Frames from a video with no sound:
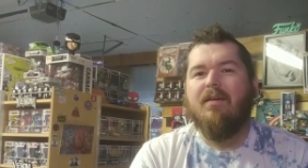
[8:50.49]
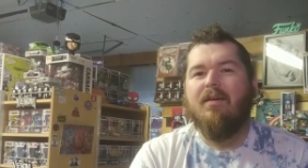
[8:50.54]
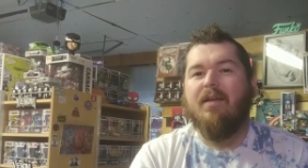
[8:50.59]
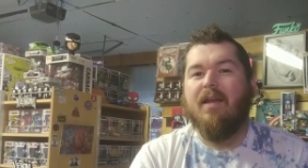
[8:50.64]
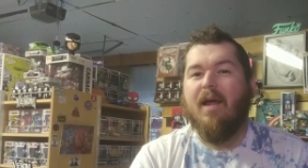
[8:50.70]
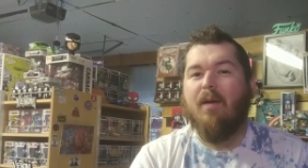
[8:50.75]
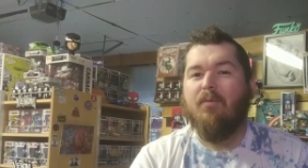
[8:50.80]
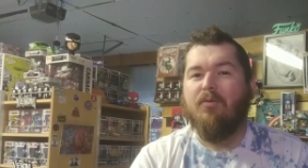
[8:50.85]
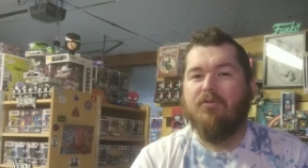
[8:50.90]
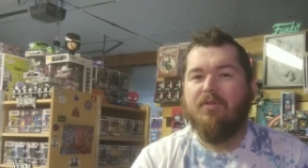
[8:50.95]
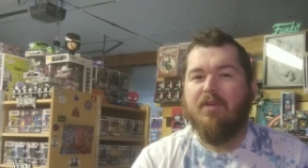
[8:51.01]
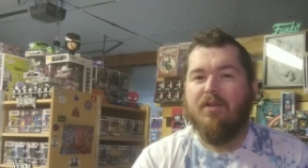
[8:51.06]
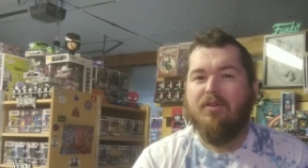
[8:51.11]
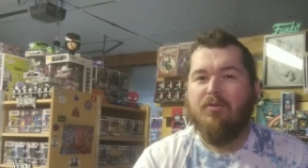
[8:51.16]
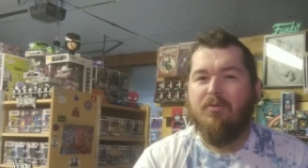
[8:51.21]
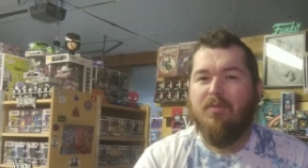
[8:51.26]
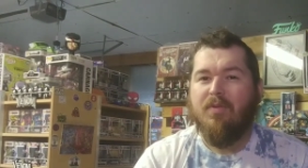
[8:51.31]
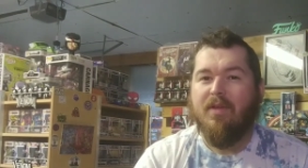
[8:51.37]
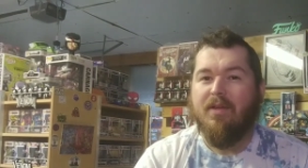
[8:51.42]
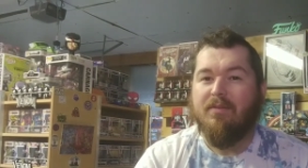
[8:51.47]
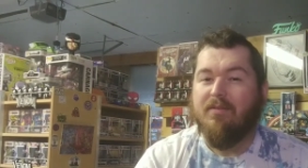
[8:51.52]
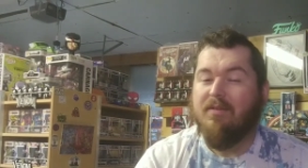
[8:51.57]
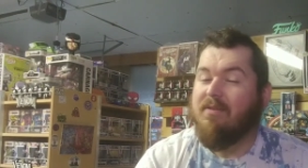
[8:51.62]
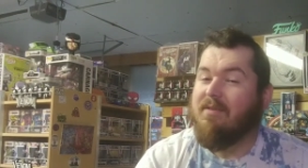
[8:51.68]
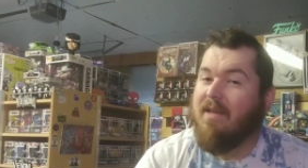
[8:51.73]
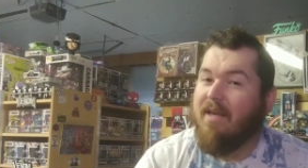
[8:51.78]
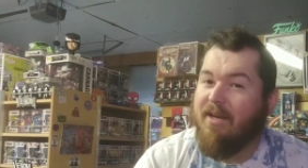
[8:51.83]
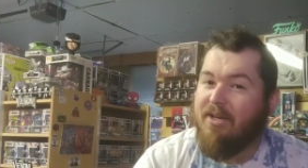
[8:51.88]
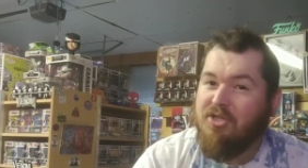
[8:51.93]
and I will send you this.
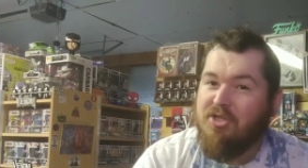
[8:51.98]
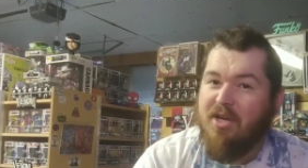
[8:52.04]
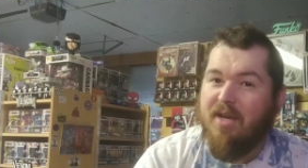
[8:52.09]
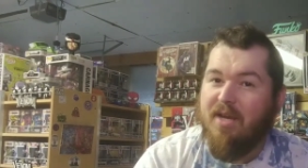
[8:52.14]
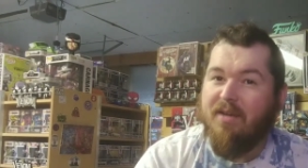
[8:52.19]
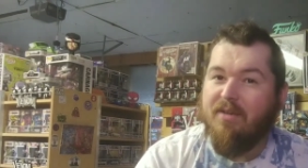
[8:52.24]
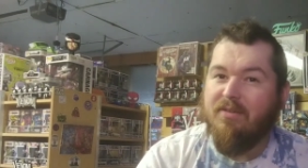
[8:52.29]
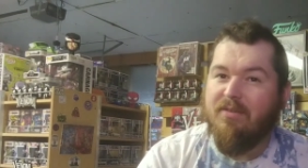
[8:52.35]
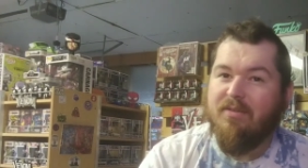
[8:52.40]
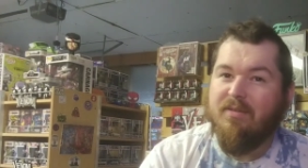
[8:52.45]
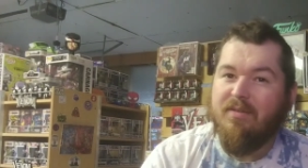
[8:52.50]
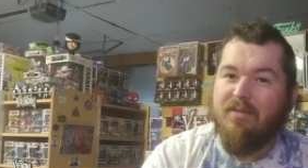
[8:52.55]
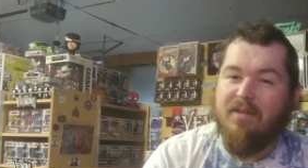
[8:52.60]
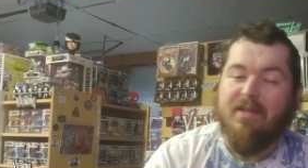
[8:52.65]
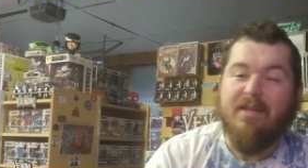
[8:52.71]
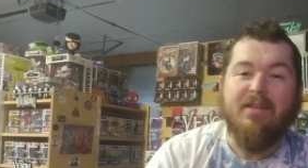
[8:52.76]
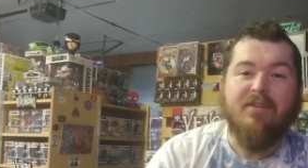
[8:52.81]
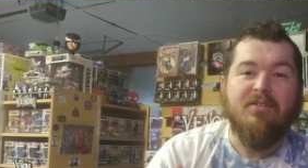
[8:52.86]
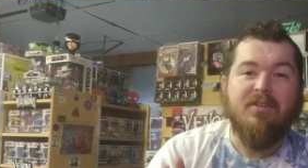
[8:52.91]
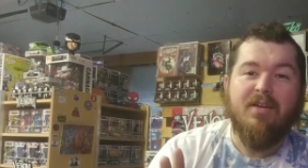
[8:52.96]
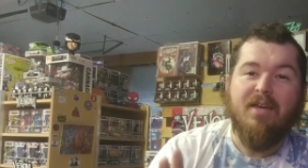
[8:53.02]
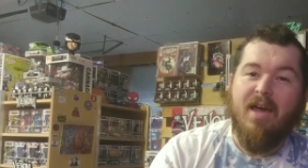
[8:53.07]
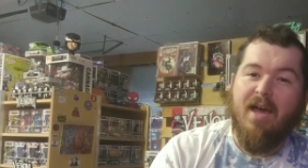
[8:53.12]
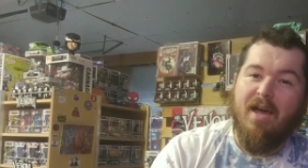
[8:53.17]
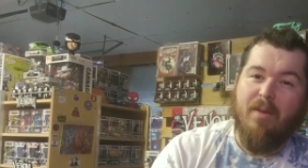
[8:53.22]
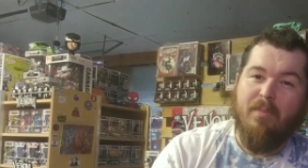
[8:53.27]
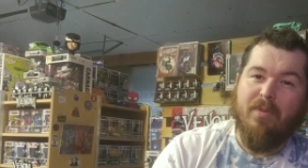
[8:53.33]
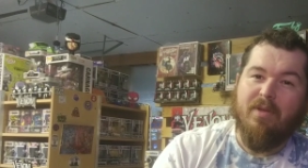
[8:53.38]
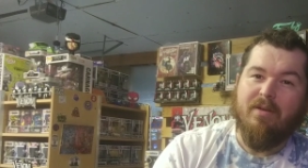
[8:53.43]
It's not a chase, it is a
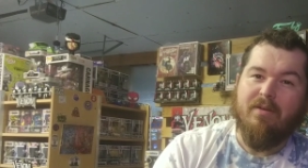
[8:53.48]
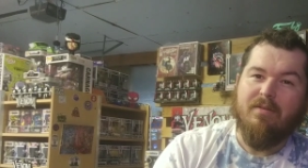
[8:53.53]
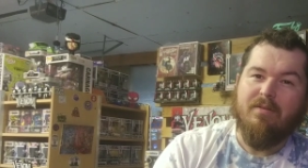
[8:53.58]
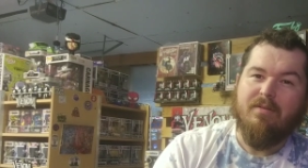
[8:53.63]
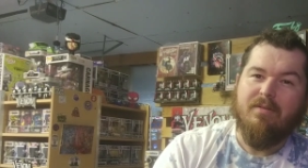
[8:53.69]
common.